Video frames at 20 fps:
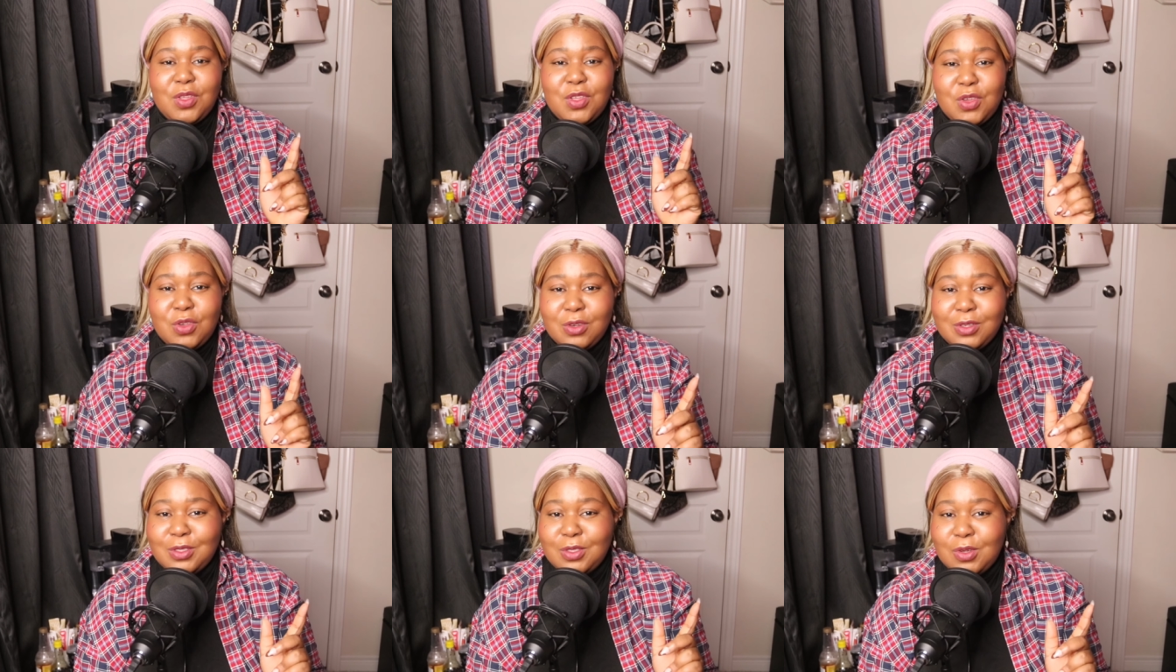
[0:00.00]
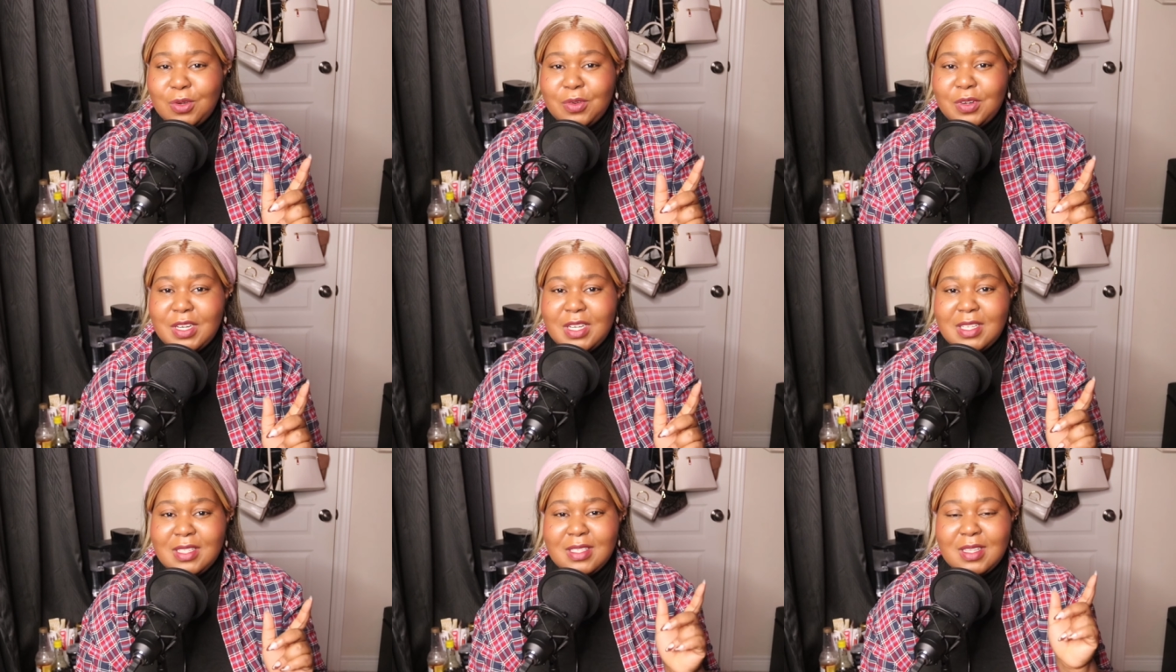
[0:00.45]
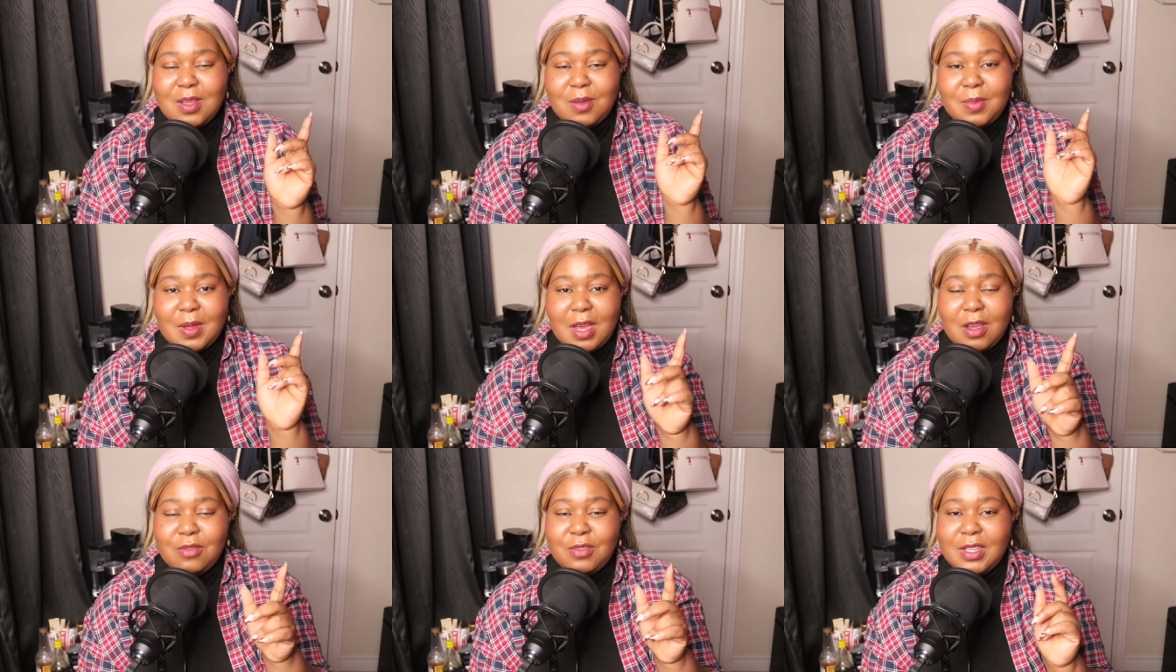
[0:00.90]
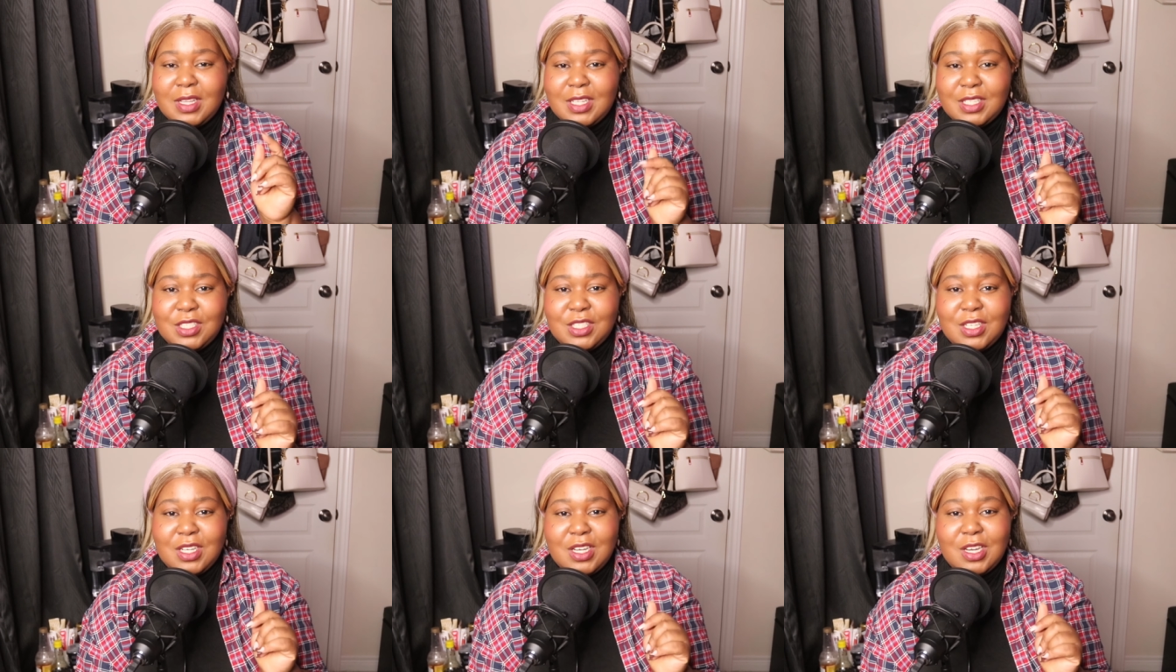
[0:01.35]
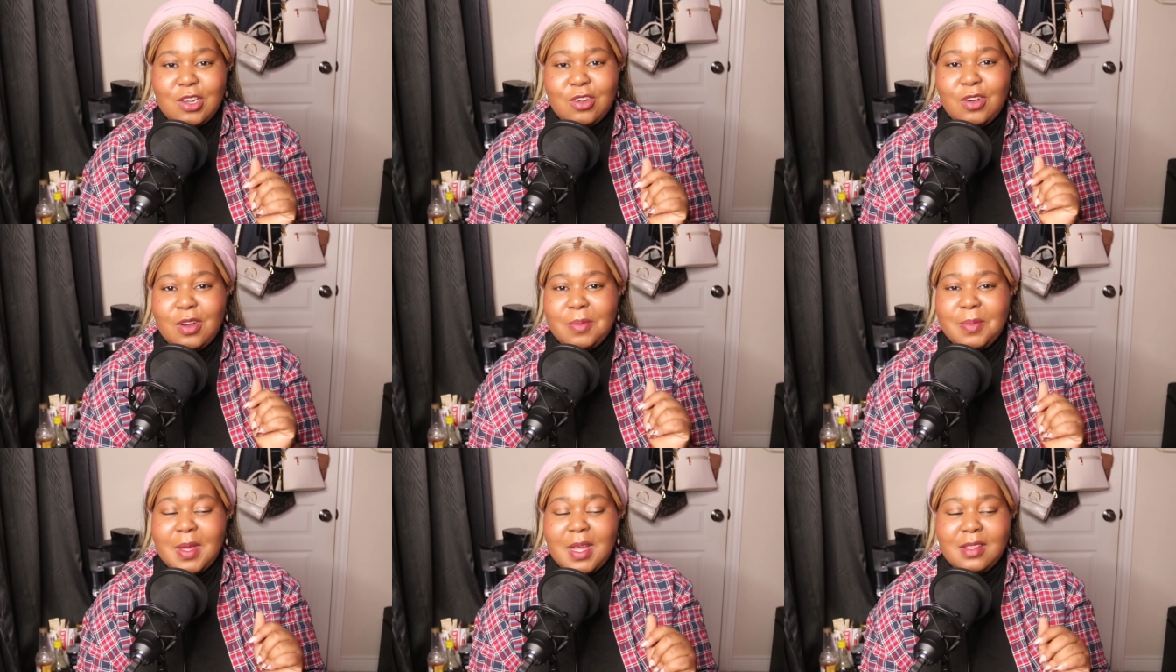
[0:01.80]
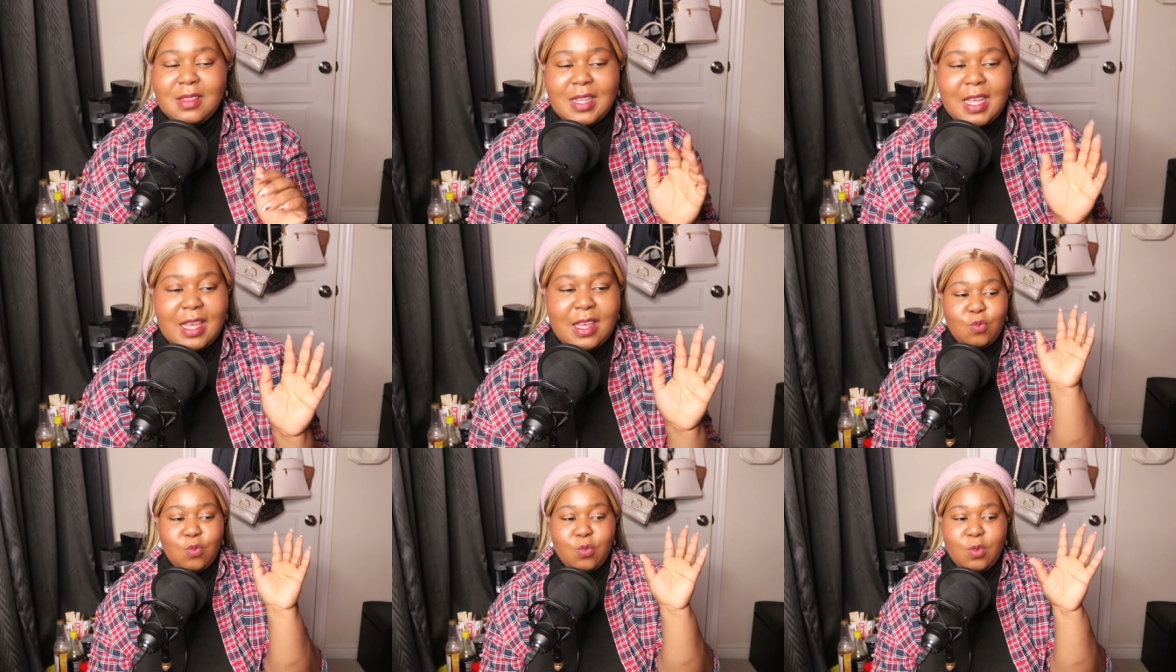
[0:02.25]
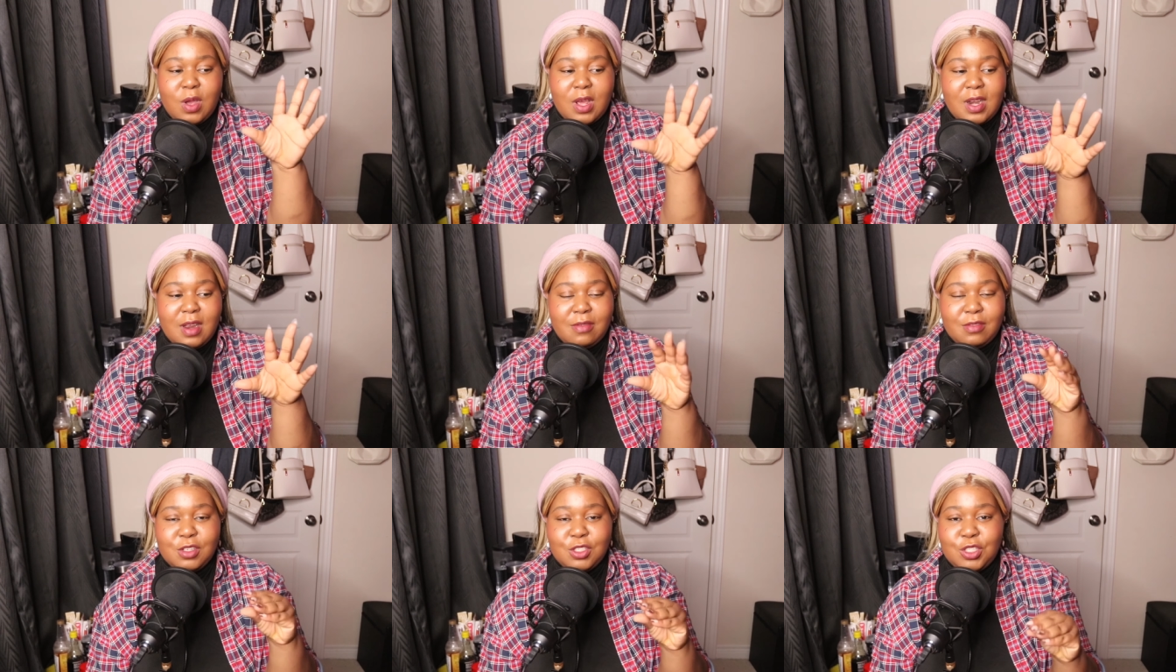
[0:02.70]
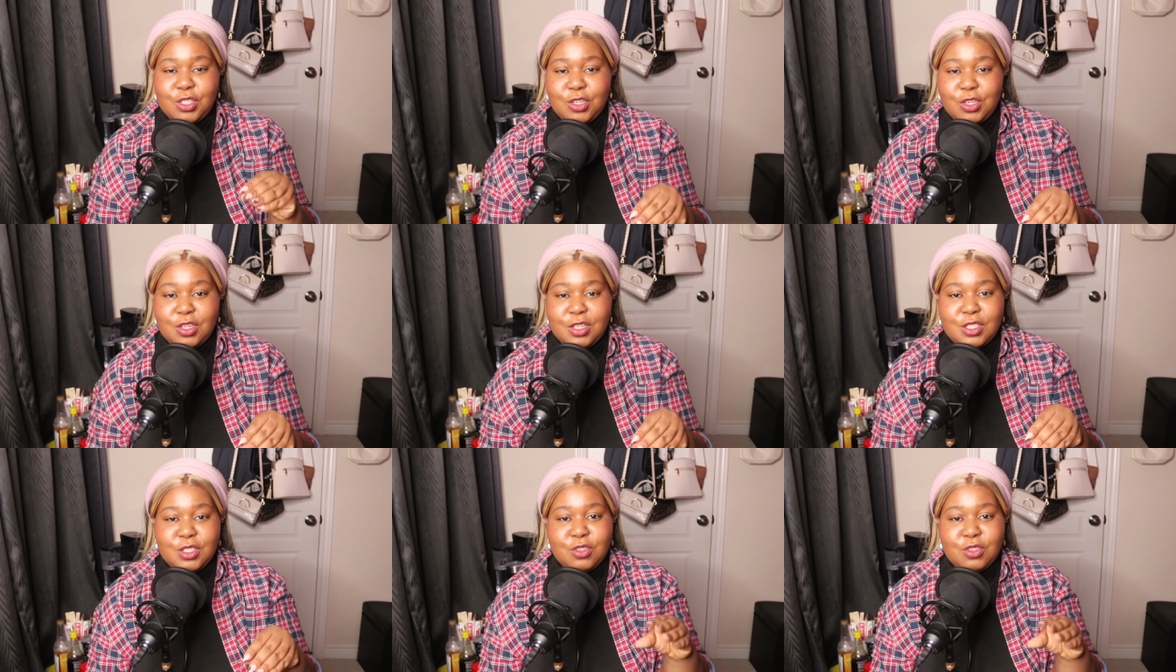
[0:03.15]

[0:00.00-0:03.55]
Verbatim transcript: your stories about religion or about like whatever church